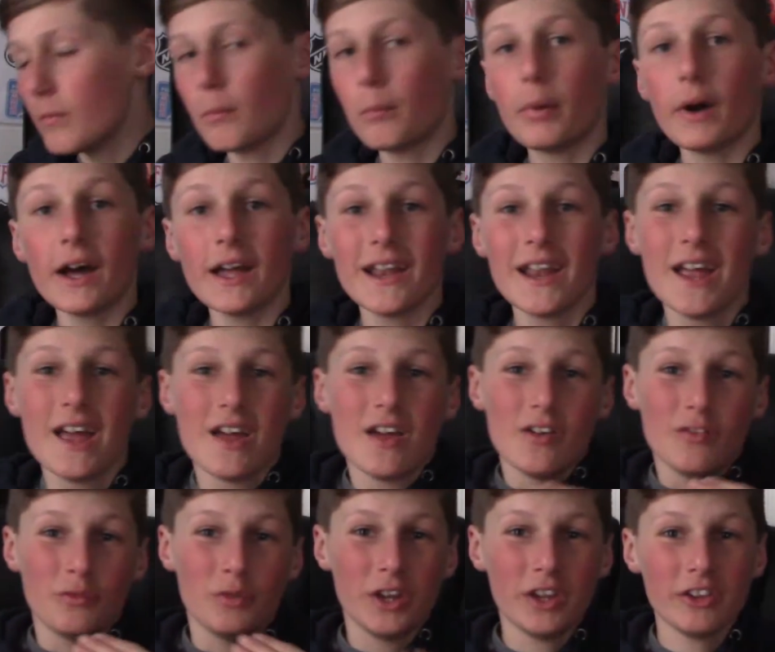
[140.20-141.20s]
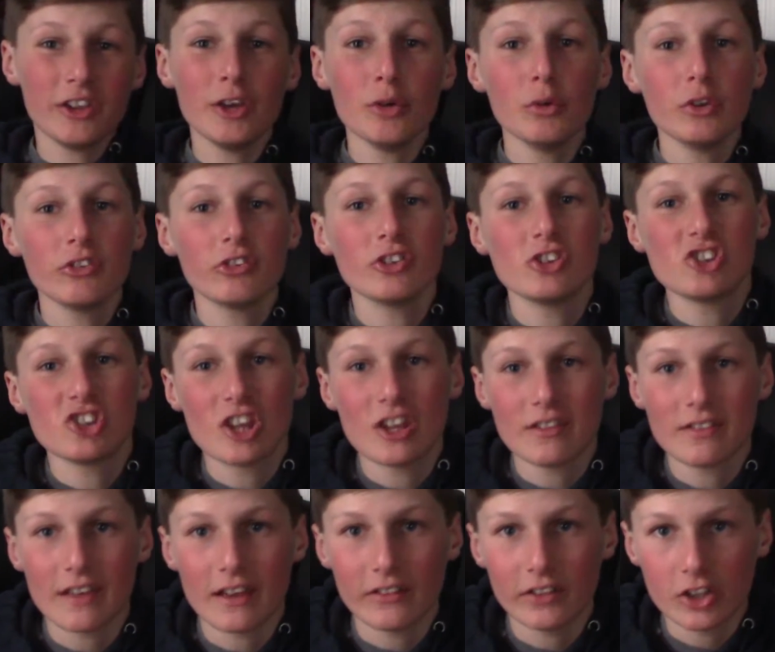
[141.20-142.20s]
But really, it was the
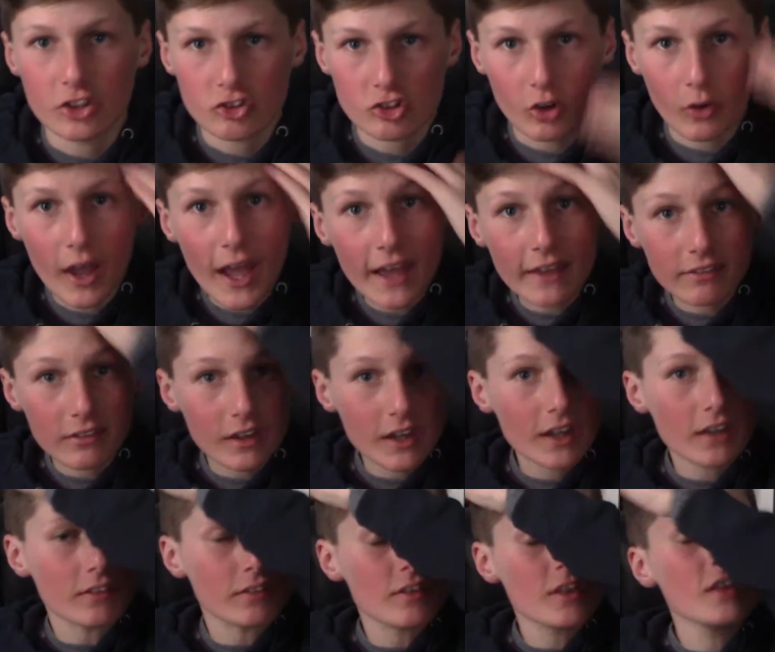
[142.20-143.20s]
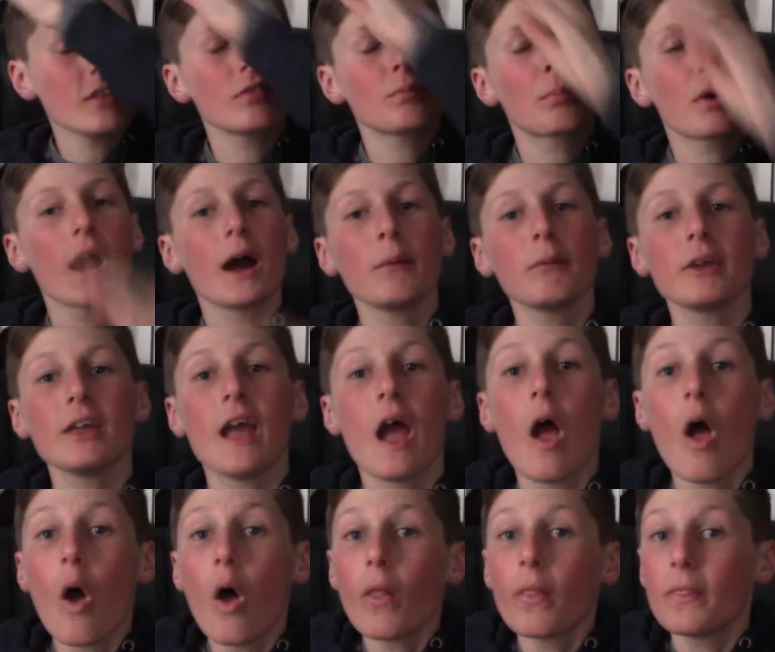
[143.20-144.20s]
Chase Elliott show, as it is. He's probably
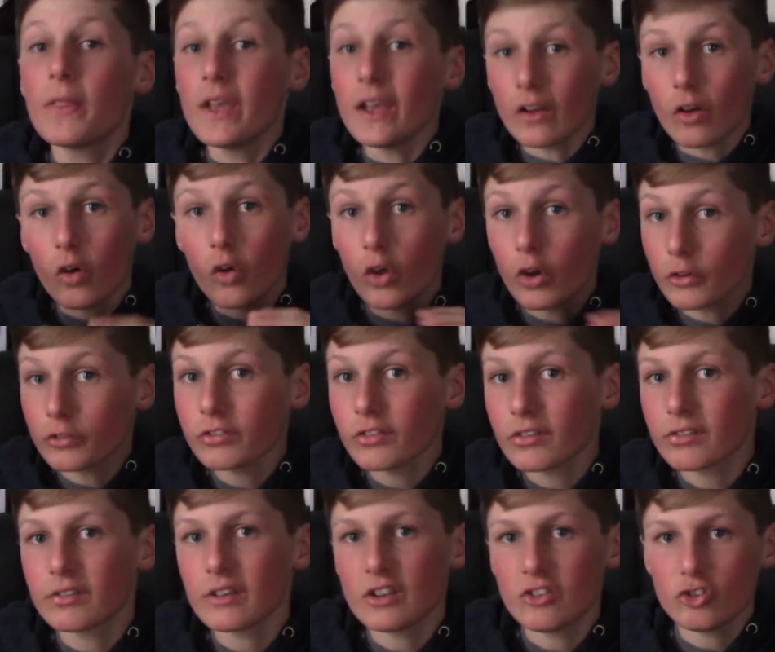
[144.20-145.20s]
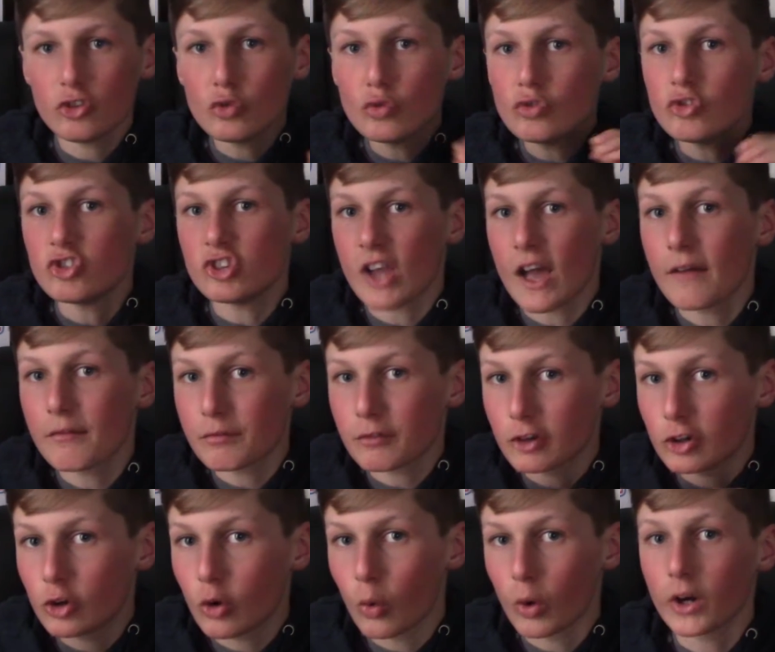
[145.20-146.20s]
the closest thing to Jeff
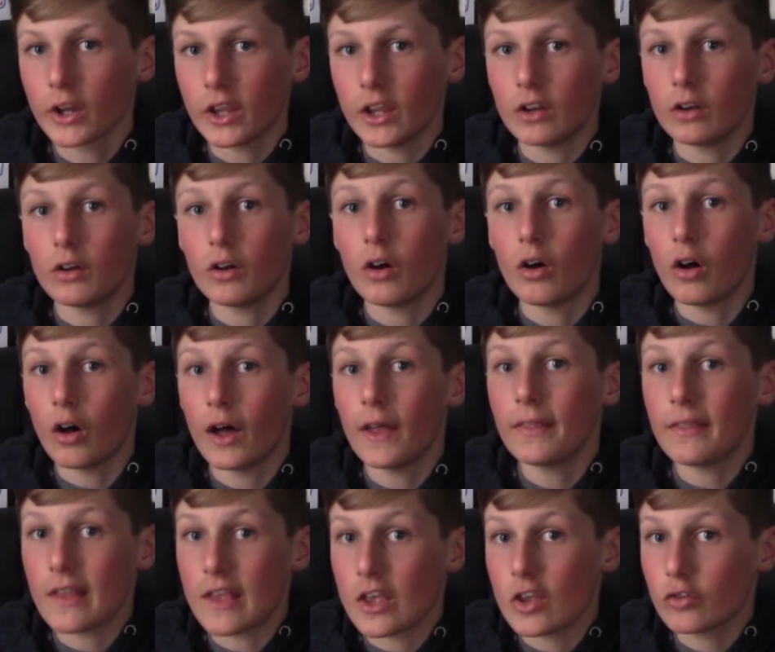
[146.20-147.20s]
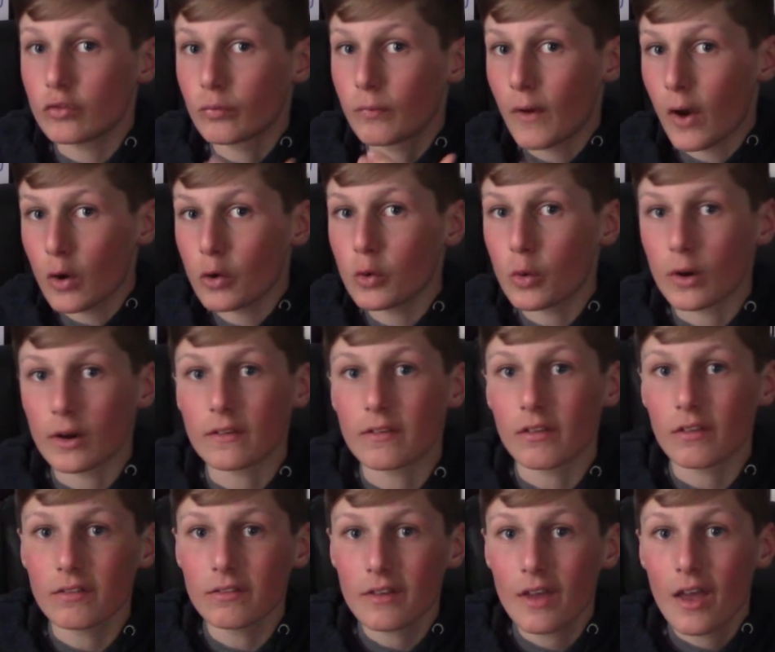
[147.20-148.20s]
Gordon on these road
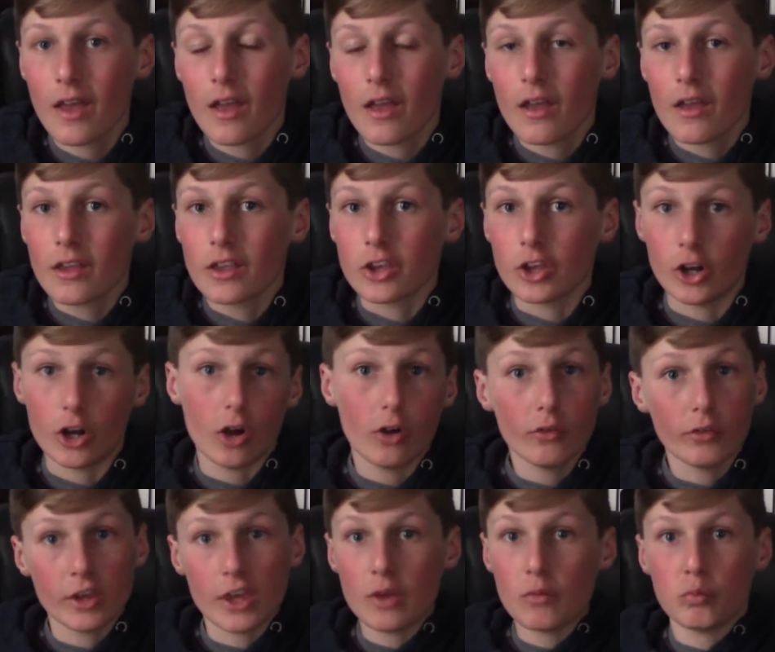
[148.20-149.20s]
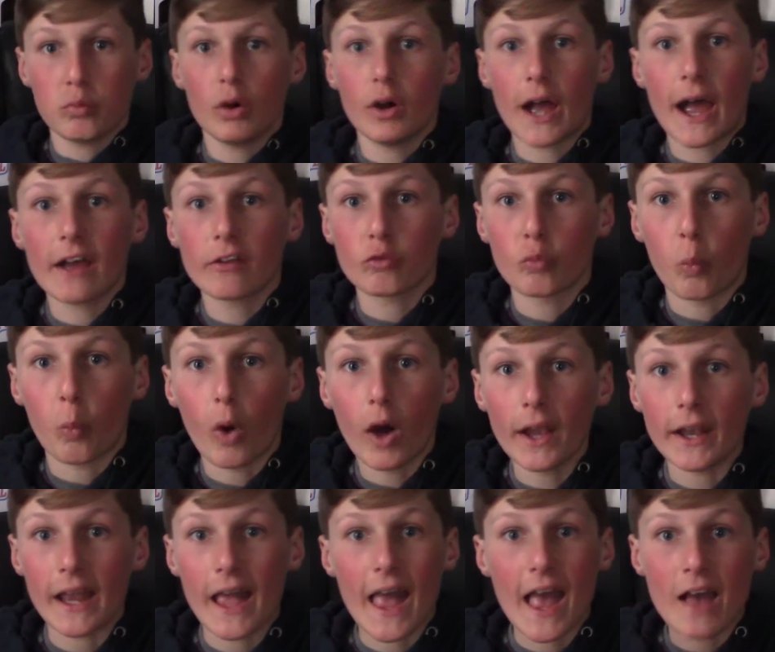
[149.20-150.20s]
courses. You know, he has
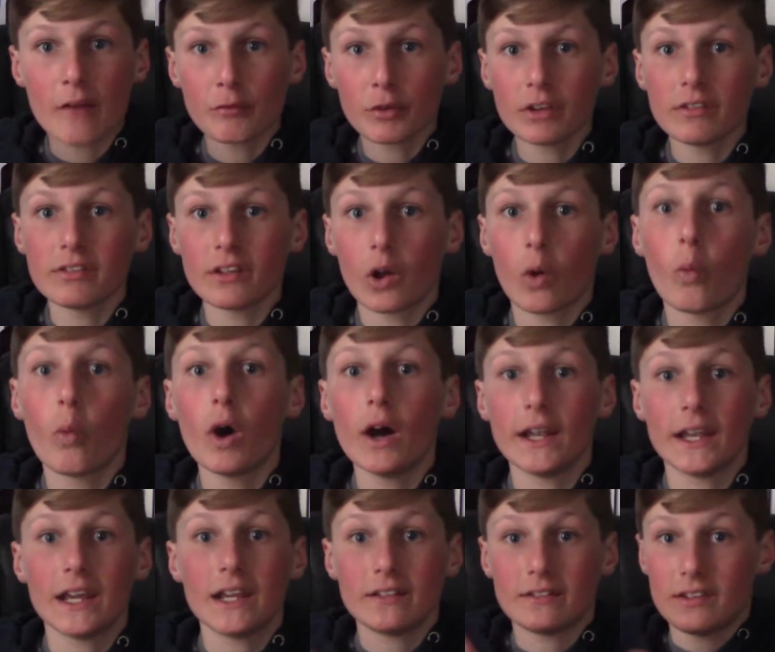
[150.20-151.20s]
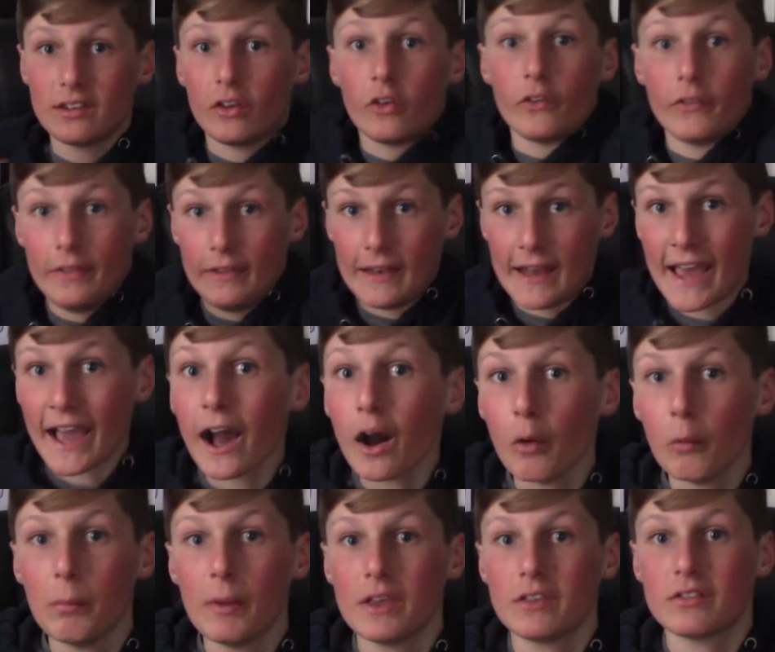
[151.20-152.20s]
won every single one until
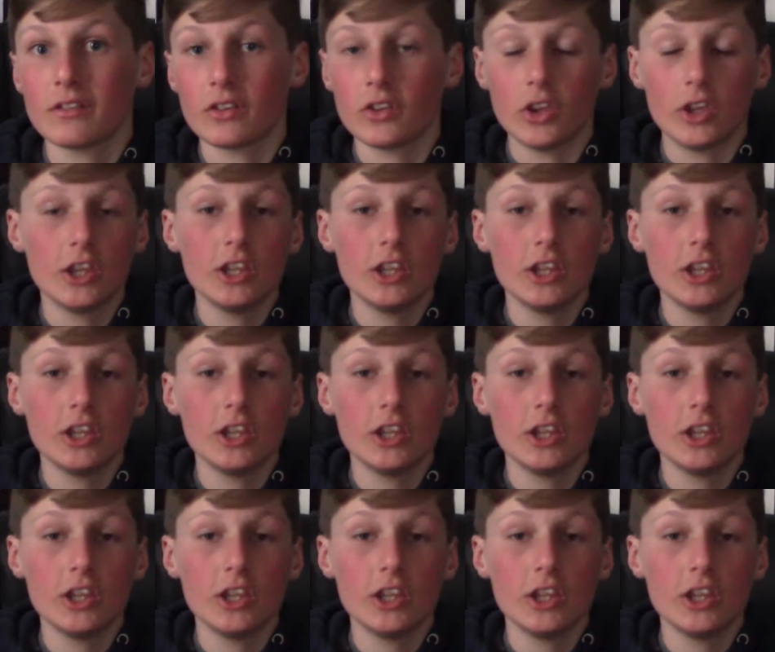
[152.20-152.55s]
now, basically.